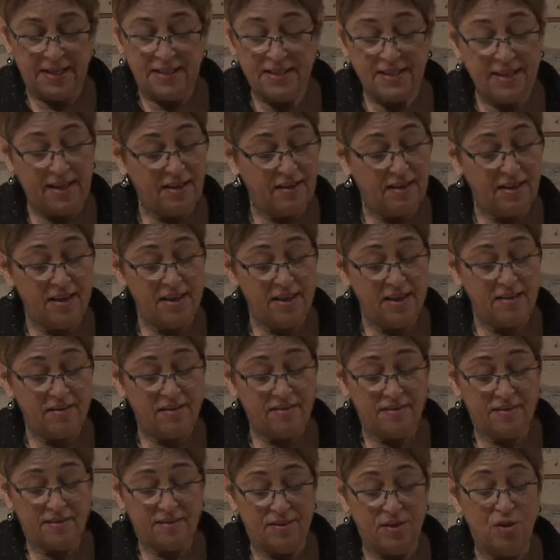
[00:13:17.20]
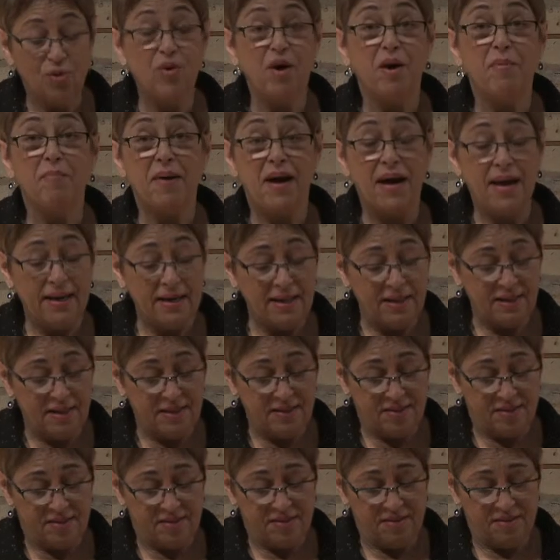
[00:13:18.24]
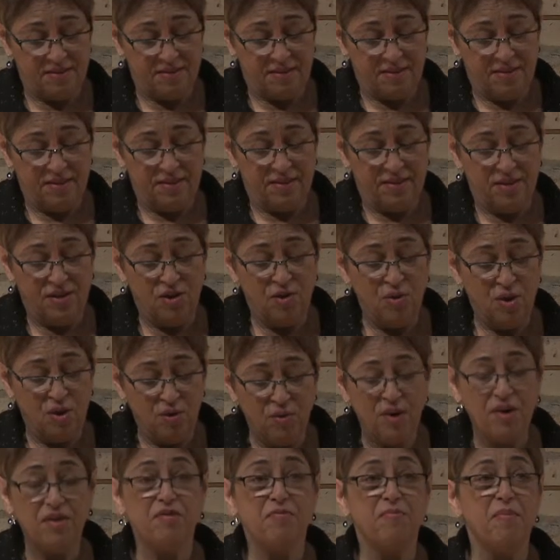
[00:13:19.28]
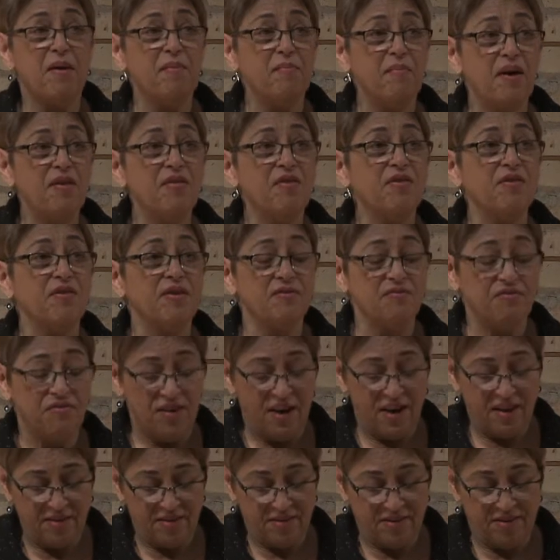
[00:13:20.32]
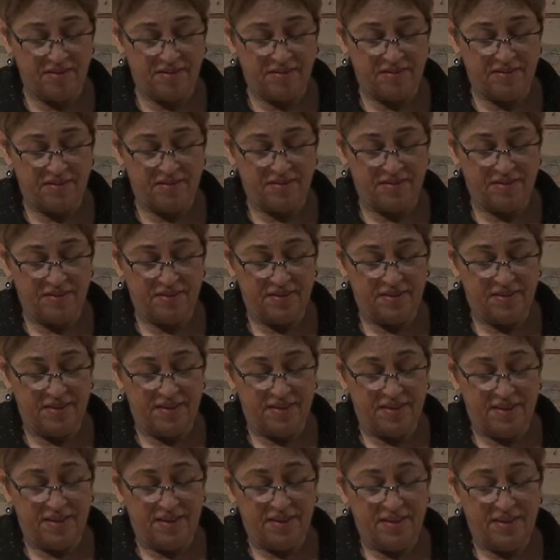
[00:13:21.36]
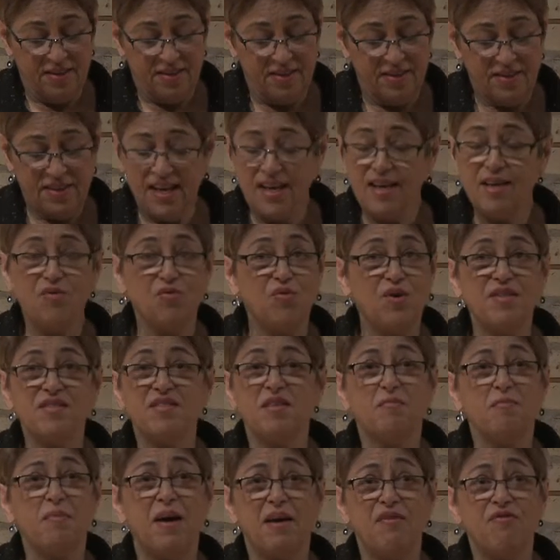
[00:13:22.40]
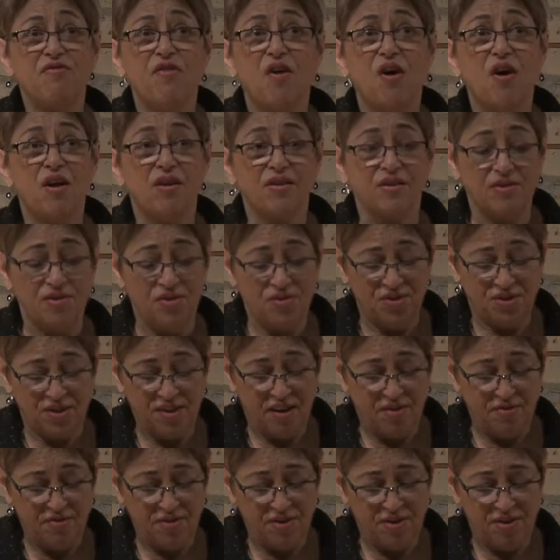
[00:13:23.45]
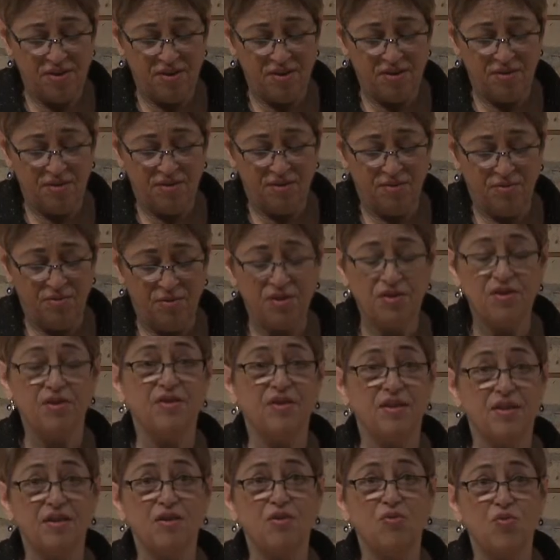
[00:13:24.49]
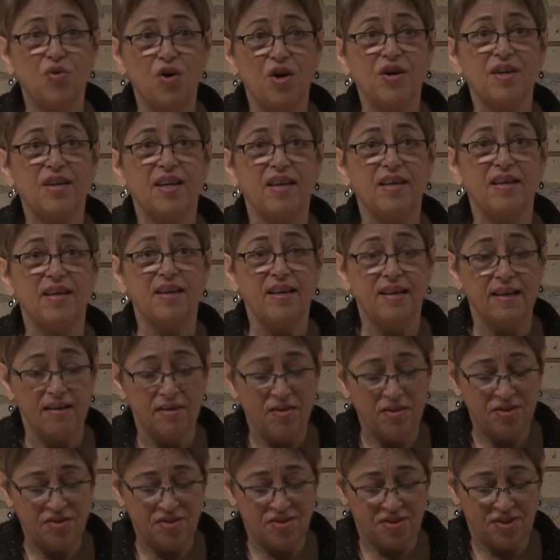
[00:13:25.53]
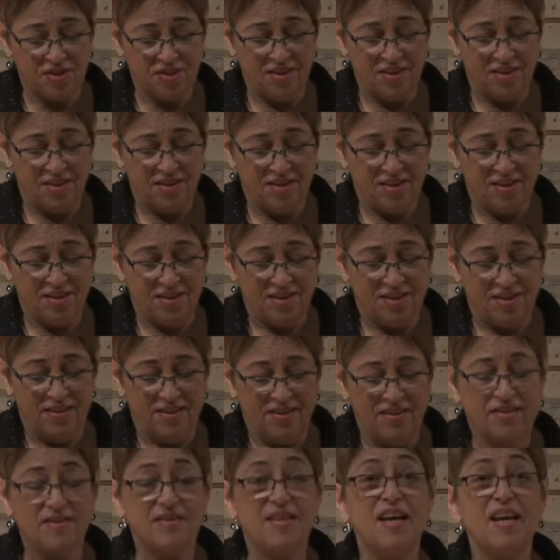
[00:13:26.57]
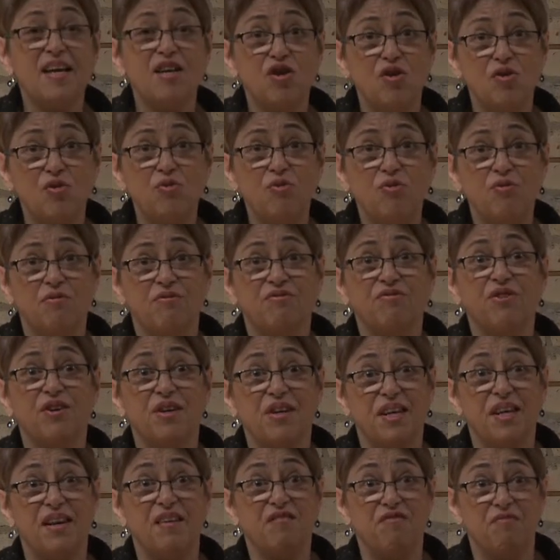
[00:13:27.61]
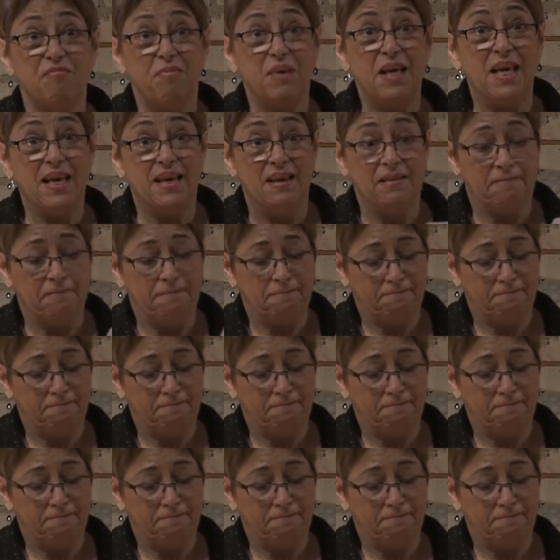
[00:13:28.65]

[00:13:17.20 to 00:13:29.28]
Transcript: Telly, you are bodiless. You are with my mother and father. Say it wasn't my fault you suffered with your little working gills. Say you forgive me.